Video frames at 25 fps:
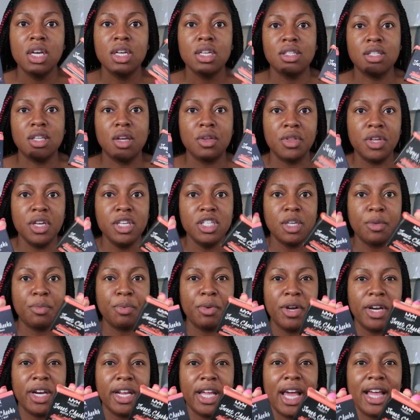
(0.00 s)
So these are
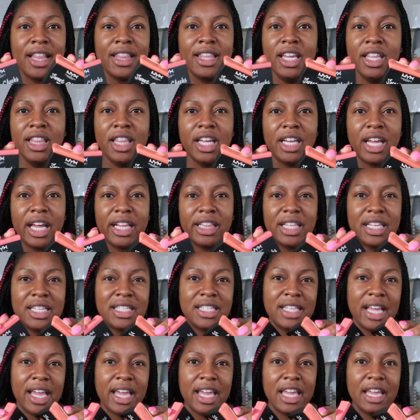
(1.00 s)
pretty. I think they're like the
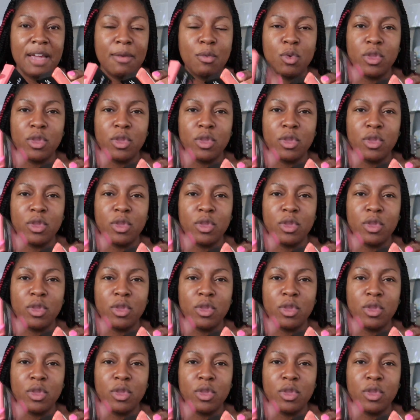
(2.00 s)
same.